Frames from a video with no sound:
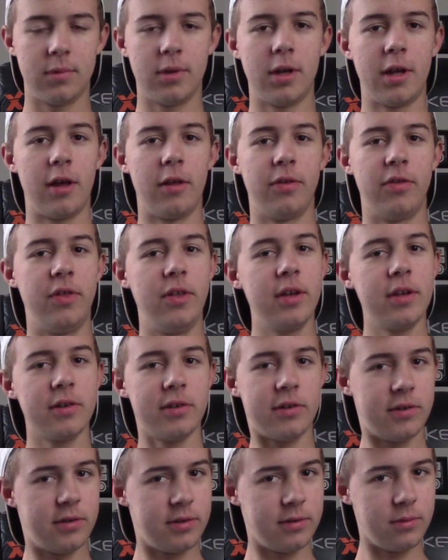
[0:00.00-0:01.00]
Now
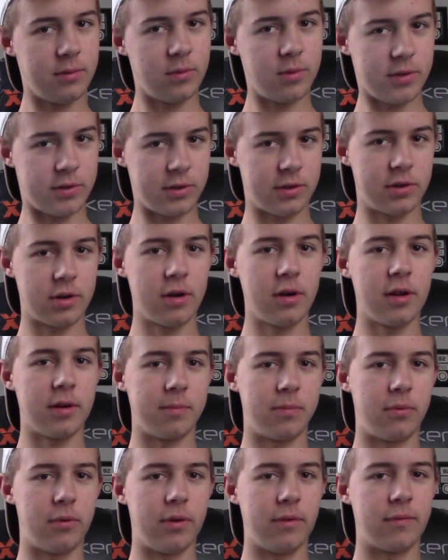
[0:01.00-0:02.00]
this was a
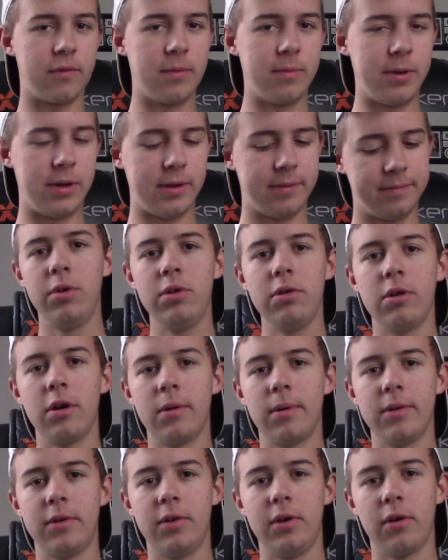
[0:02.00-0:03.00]
turning point for me. When you
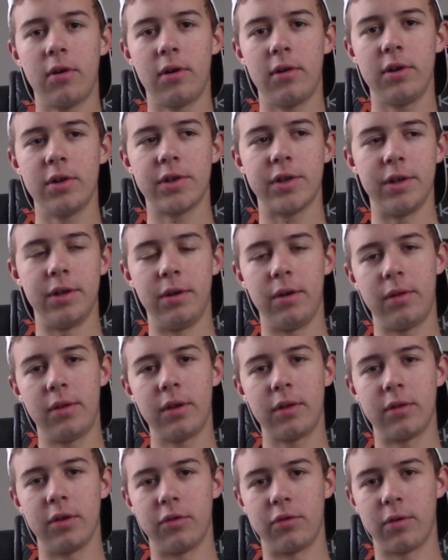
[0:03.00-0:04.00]
go into your audition and you
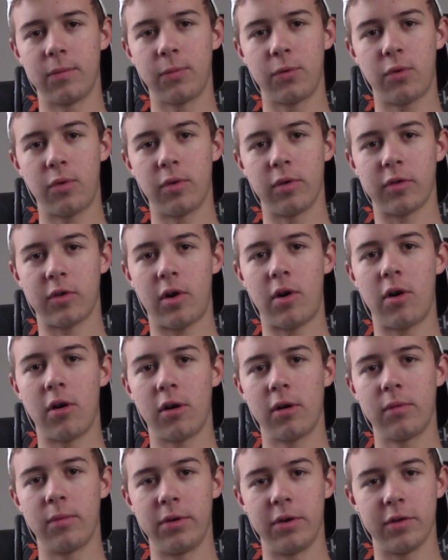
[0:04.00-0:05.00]
think that drum corps is
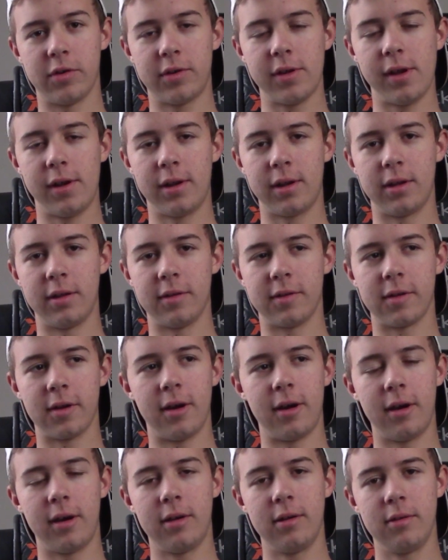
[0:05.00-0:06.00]
hard when you're standing
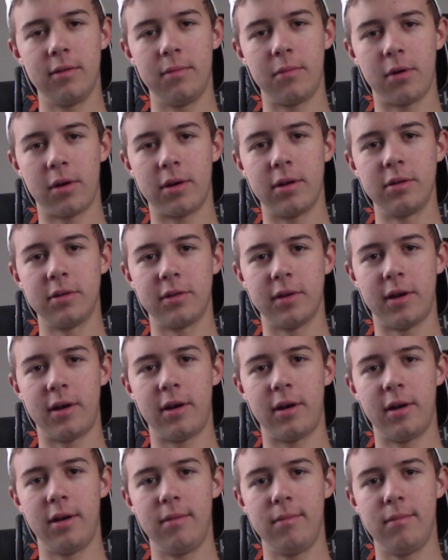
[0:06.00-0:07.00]
inside, marking
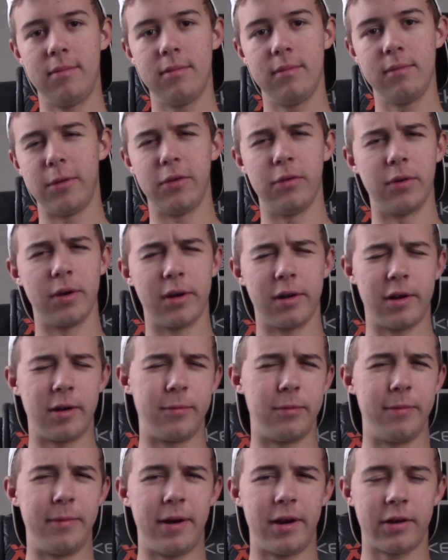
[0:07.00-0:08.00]
time, be doing a
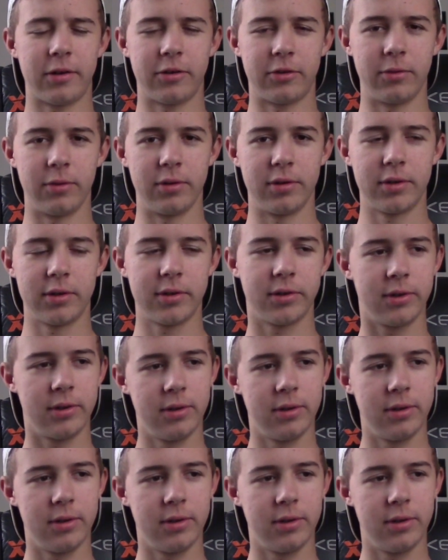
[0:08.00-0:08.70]
couple box drills,